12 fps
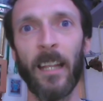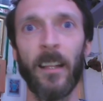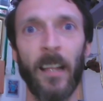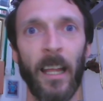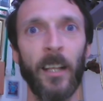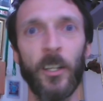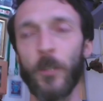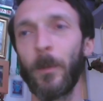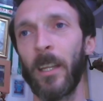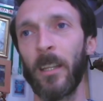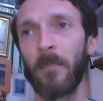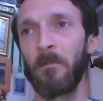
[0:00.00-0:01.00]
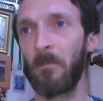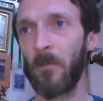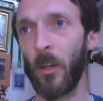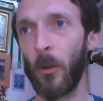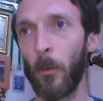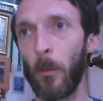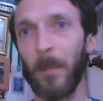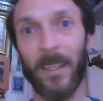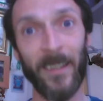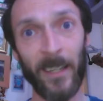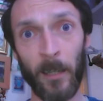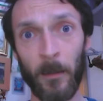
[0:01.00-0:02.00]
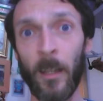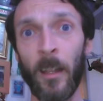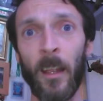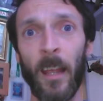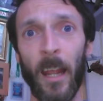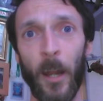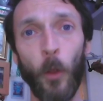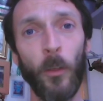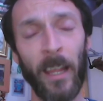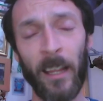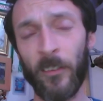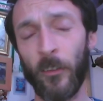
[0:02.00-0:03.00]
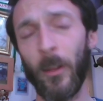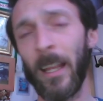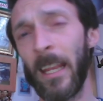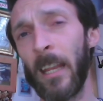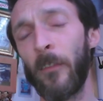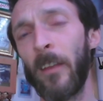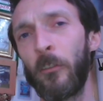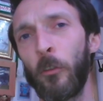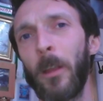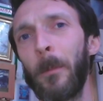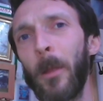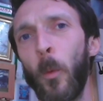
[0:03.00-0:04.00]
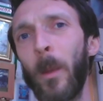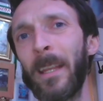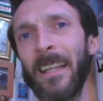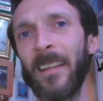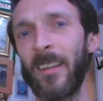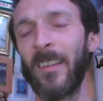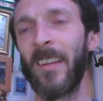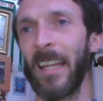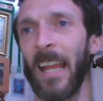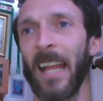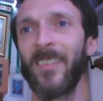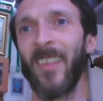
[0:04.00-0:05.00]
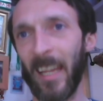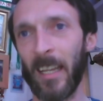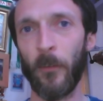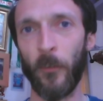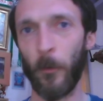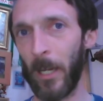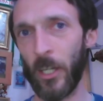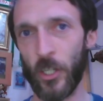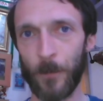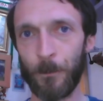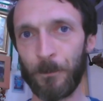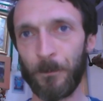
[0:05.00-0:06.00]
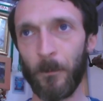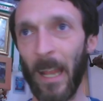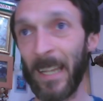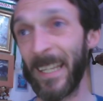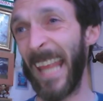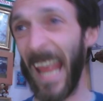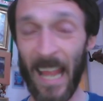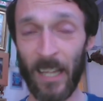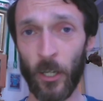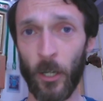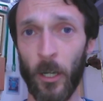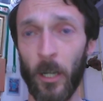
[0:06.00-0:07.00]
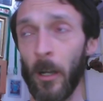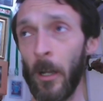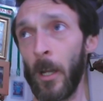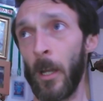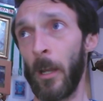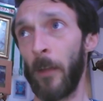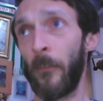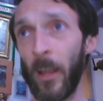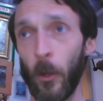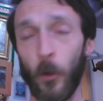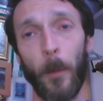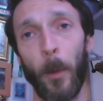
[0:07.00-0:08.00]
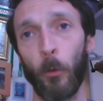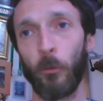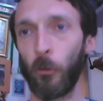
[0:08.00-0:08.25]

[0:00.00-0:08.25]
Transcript: English-speaking, media and outlets and all that kind of thing, so it can be quite easy to attain information and get your finger on the pulse.